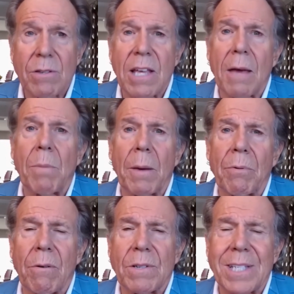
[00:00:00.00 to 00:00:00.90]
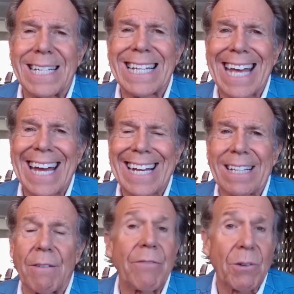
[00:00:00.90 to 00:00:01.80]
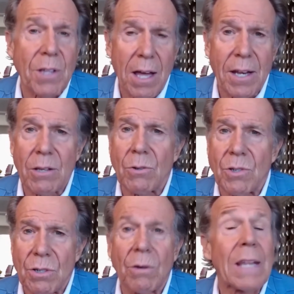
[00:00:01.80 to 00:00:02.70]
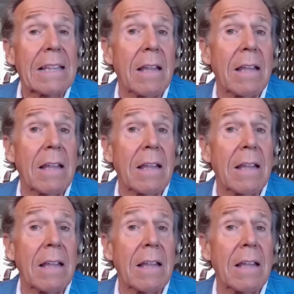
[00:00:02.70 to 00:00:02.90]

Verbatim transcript: the same people who were syndicating the Phil Donahue show. They